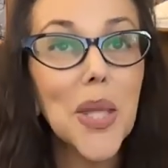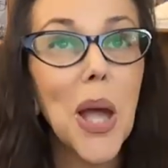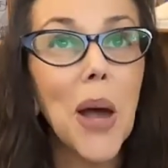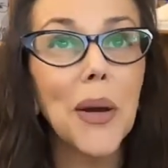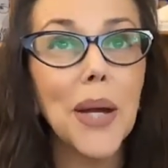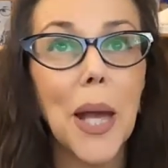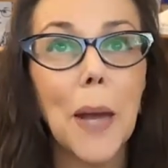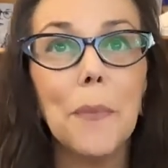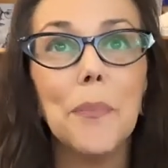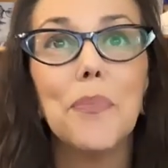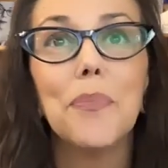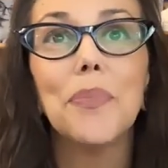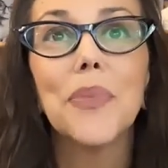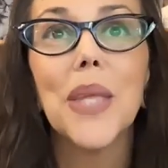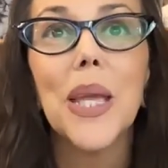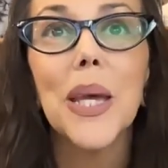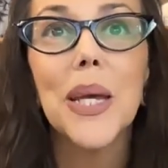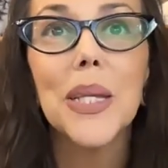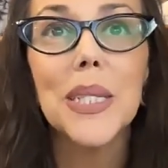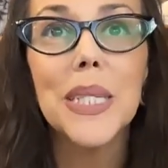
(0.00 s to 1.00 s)
Okay,
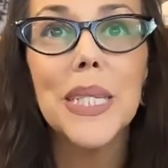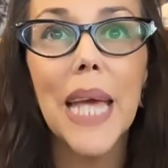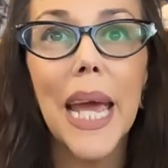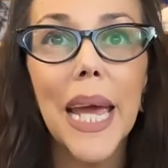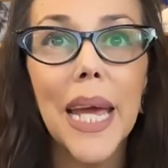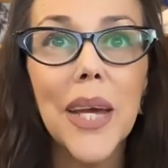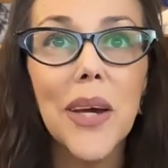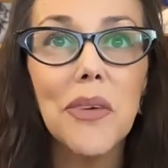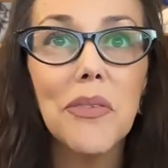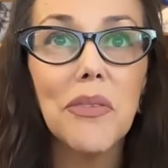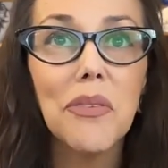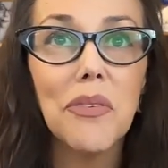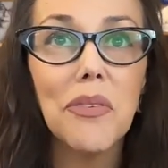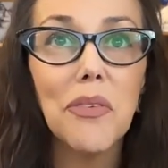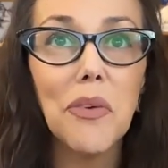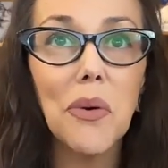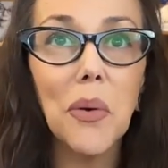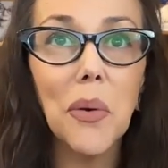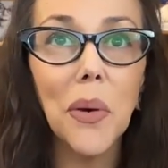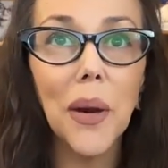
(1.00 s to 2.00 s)
day
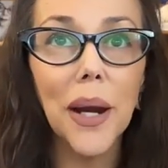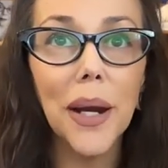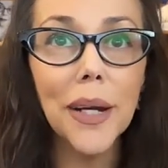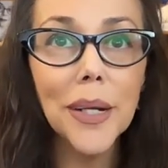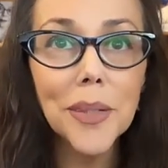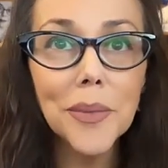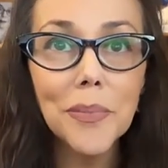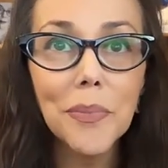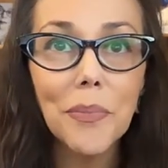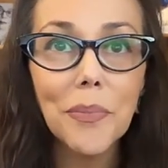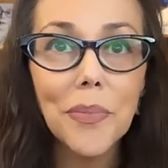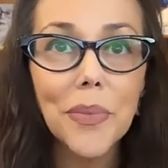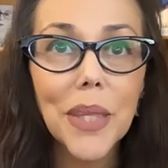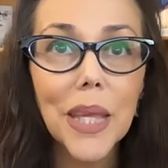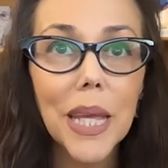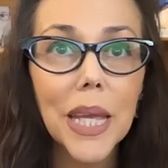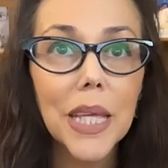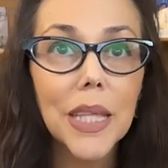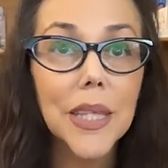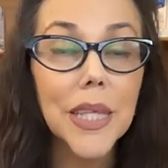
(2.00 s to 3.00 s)
4,
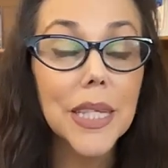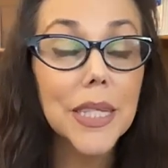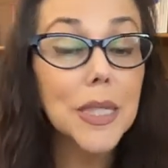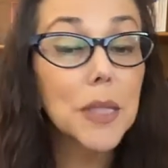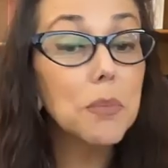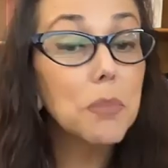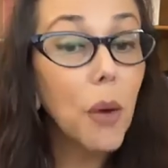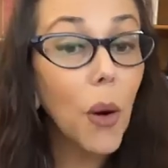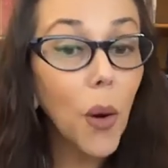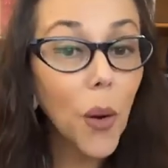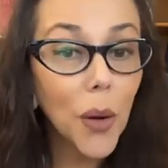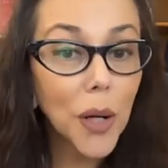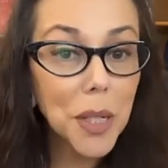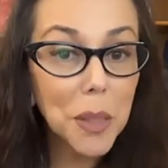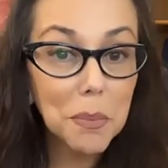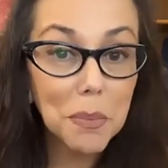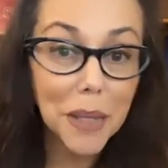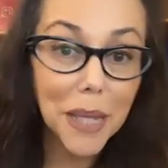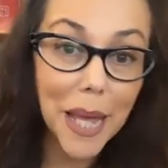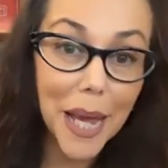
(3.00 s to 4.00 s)
the
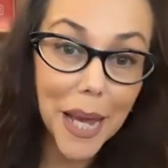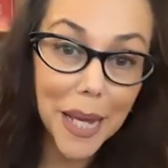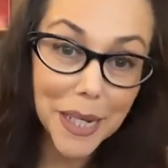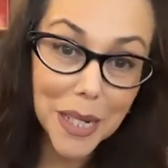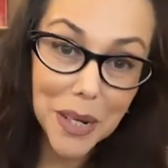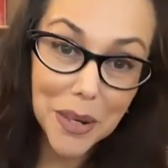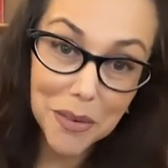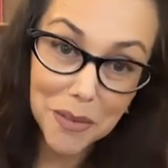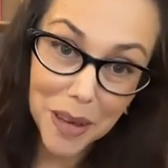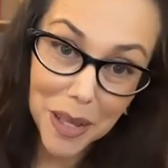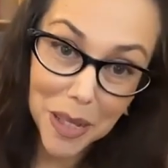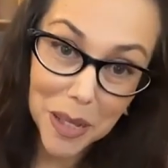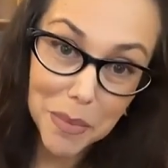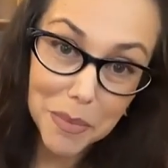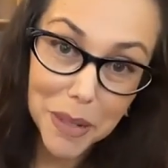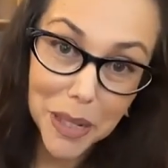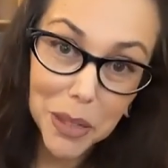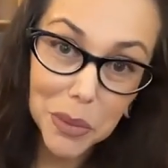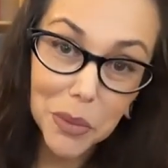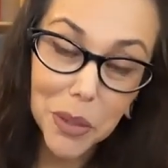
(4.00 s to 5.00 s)
support plan
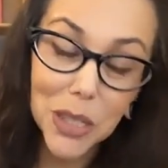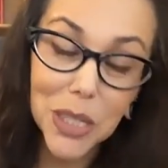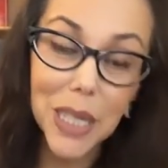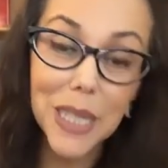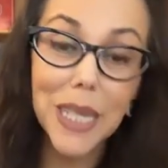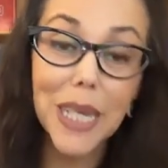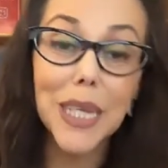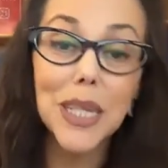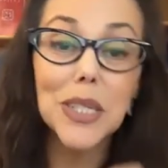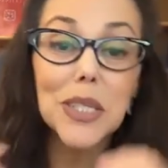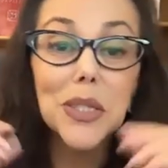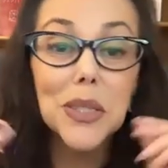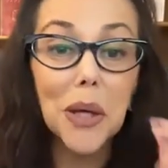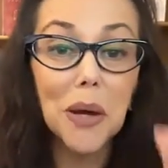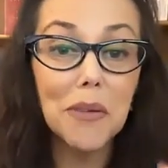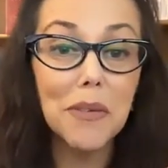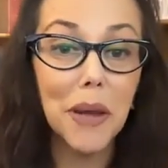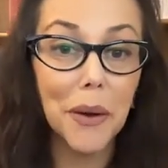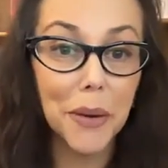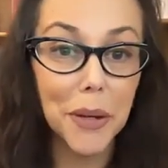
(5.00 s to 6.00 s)
development, which I think is
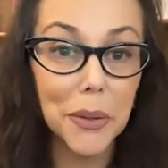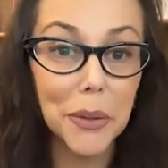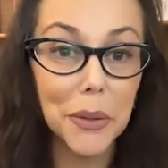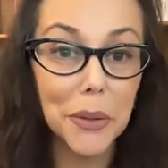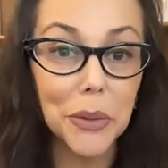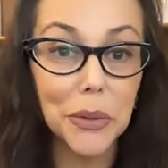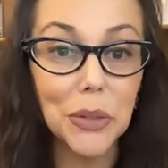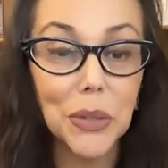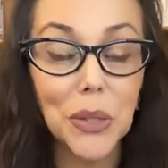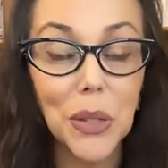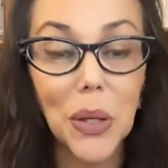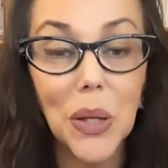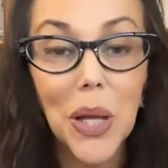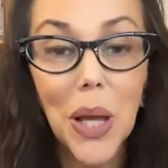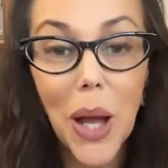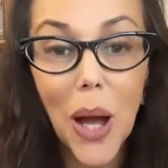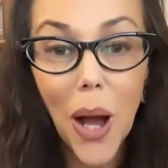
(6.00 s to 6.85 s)
so very crucial.